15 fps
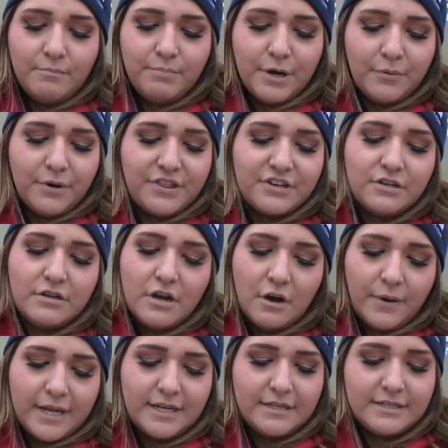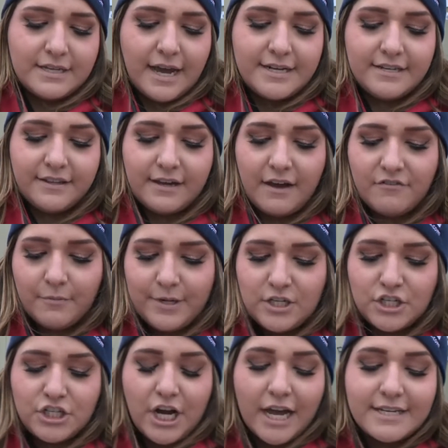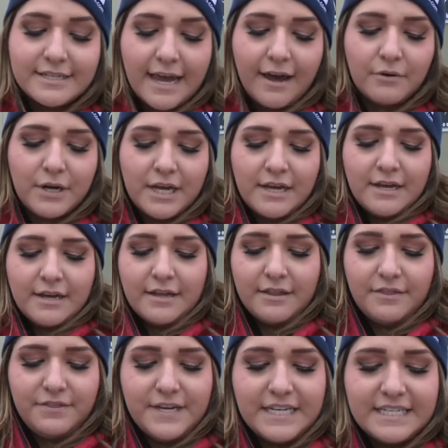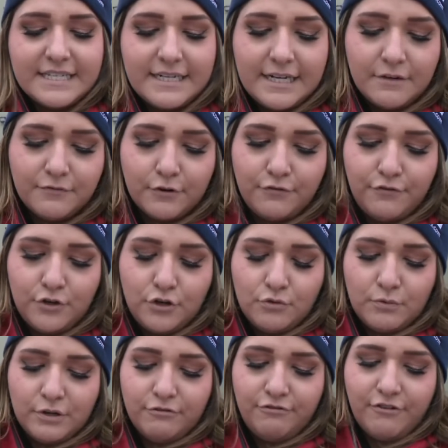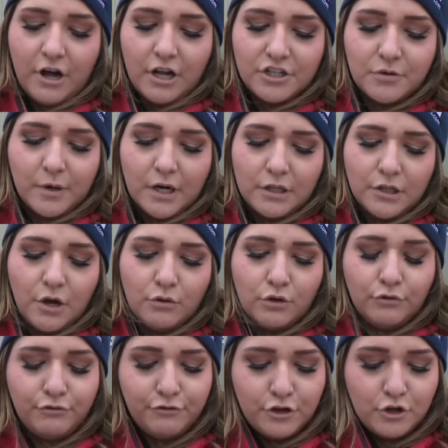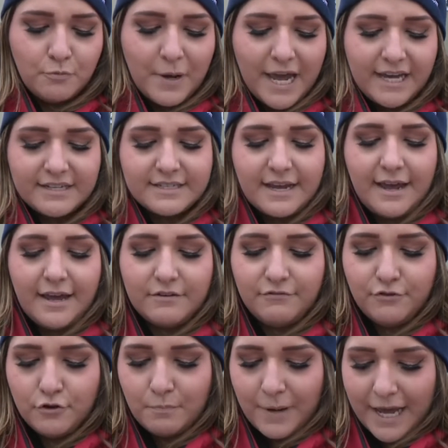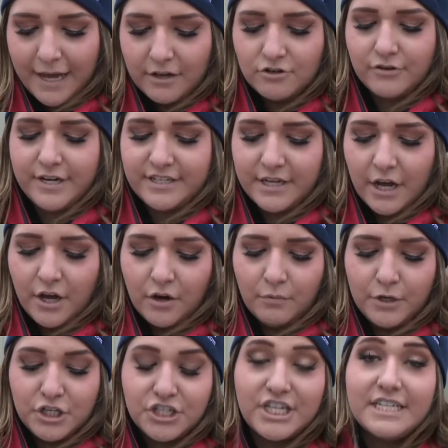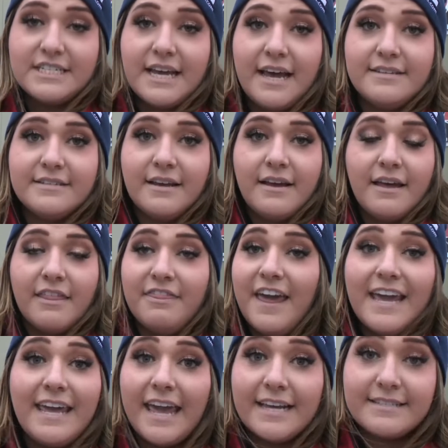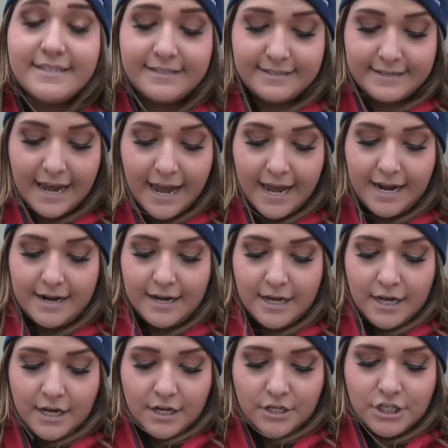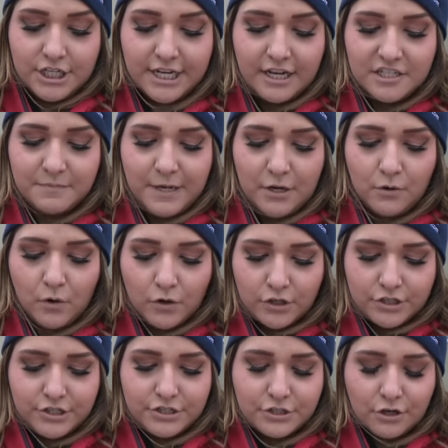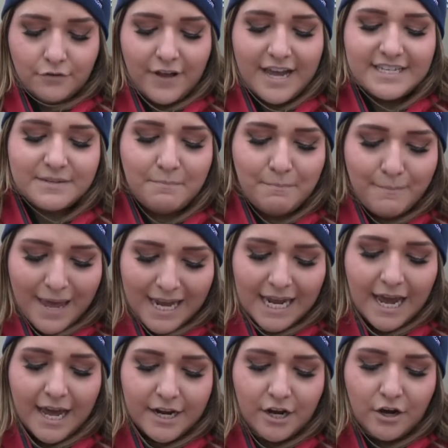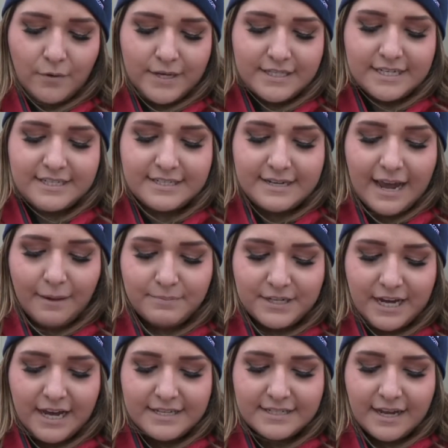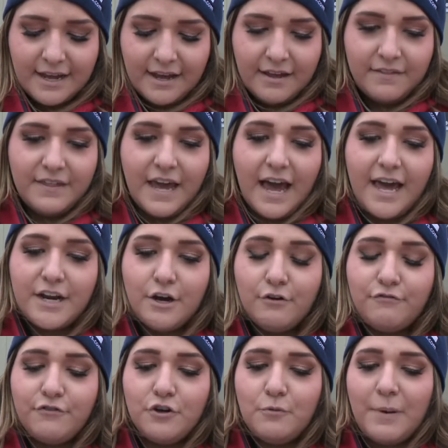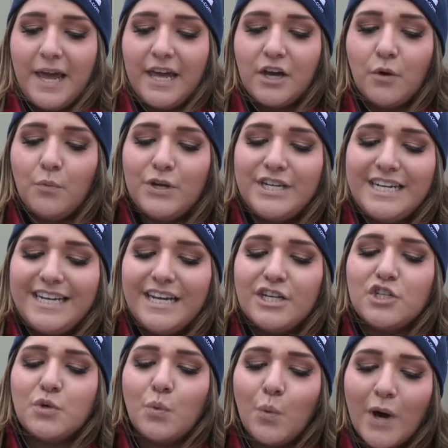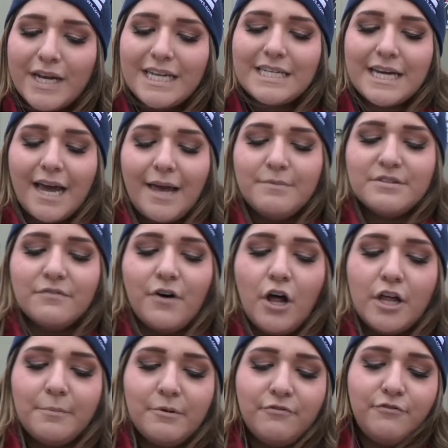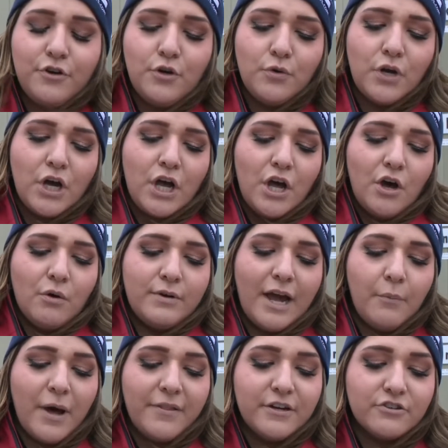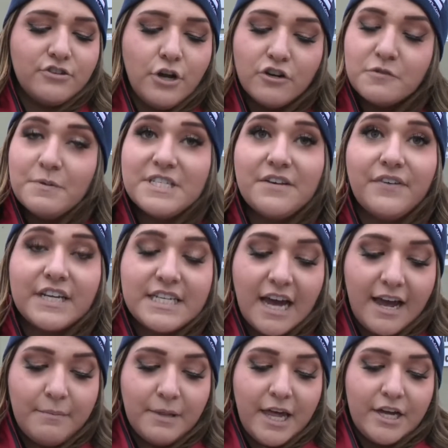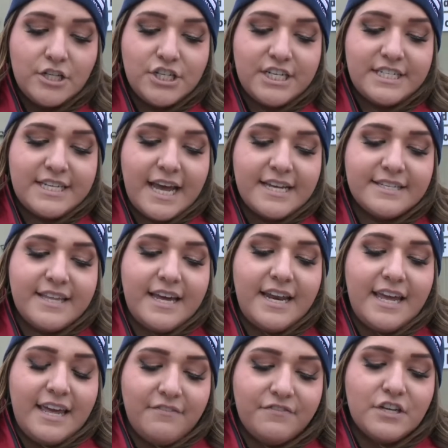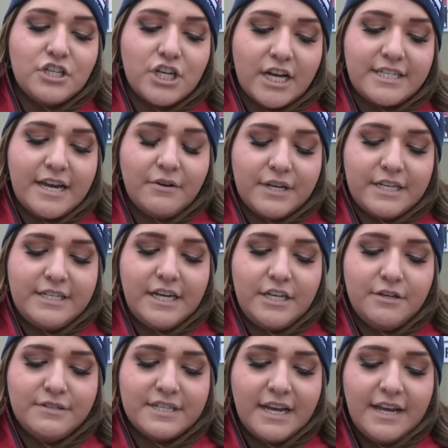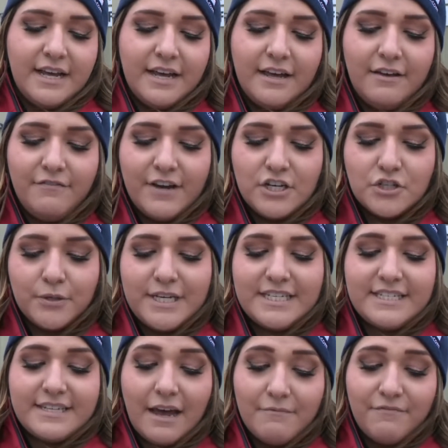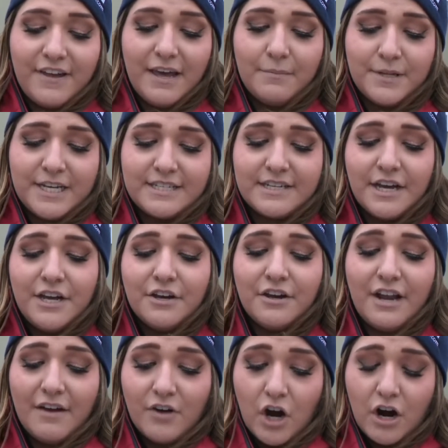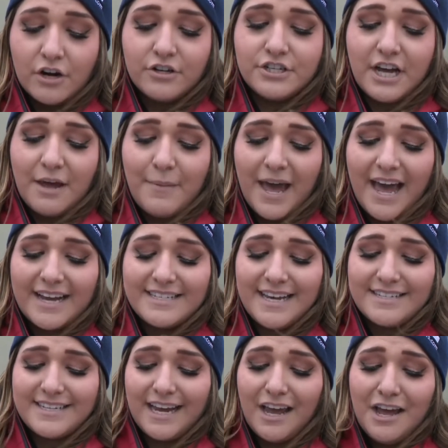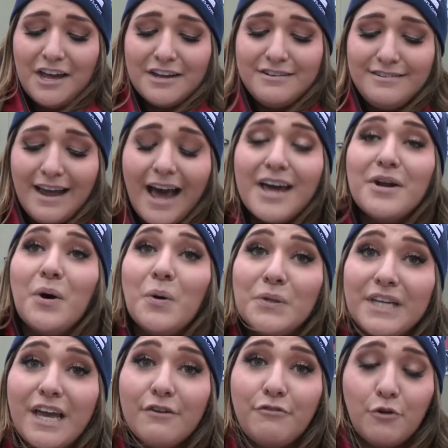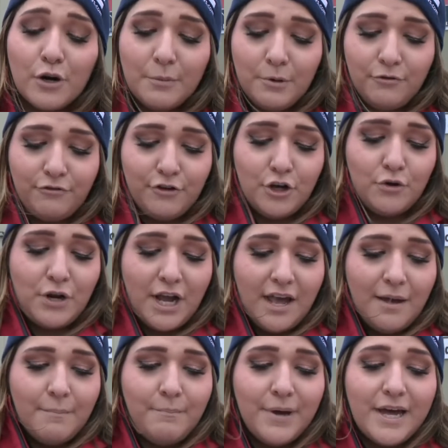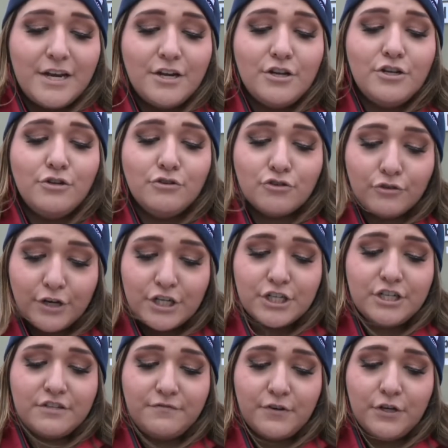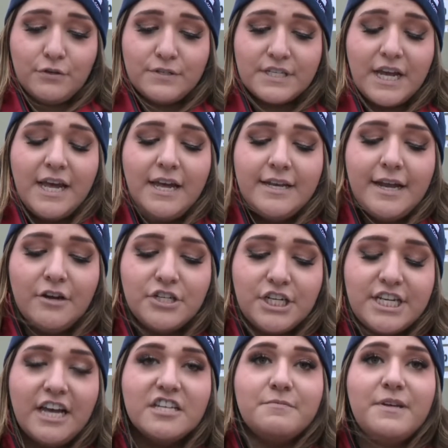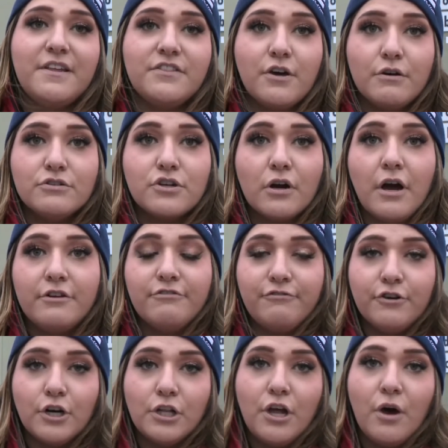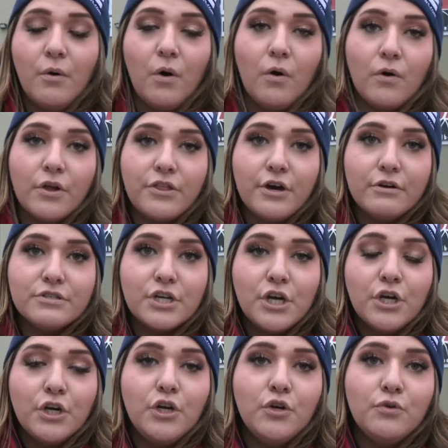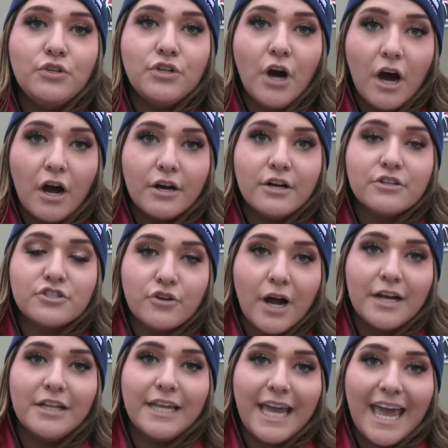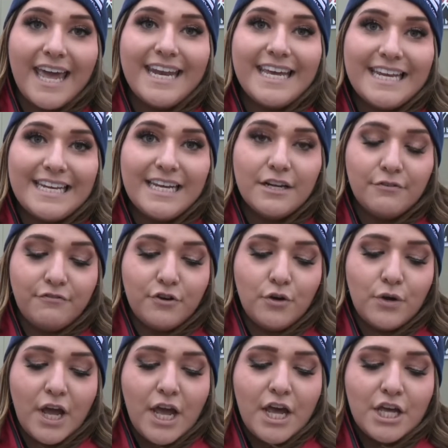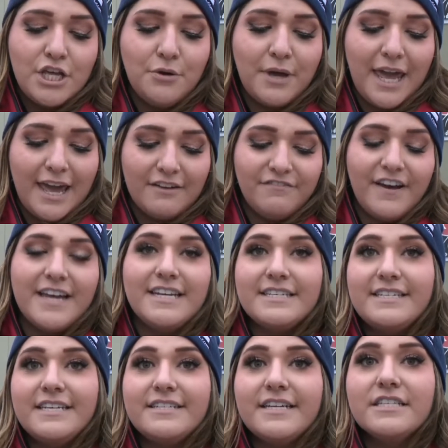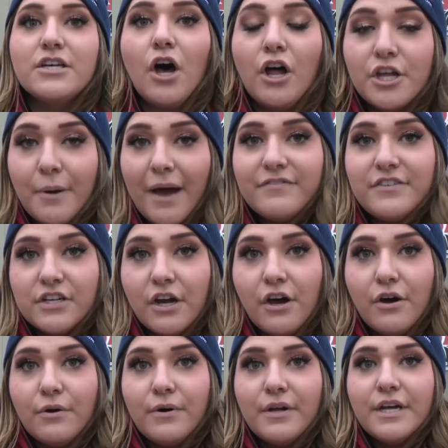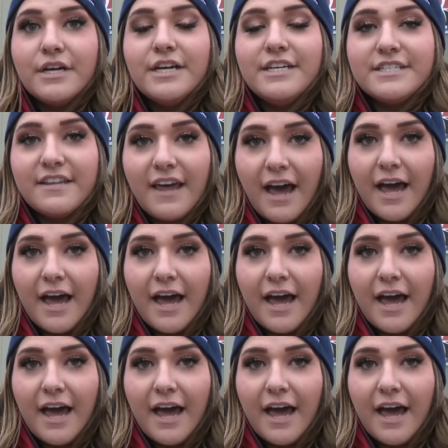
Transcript: But with no end in sight to the government shutdown, this need for food will fall to our local food banks and food pantries, which she says they can't sustain. She tells me in order to serve as many Idahoans as SNAP does, the Idaho Food Bank would need 20 times the volume of food. Now, while there's no specific timeline, she says that if the shutdown continues, eventually some families could have a harder time accessing not only affordable food, but nutritious foods. Now, she tells me that those are on furlough or those who are struggling and in need of food. You can find a assistance, all you have to go is to the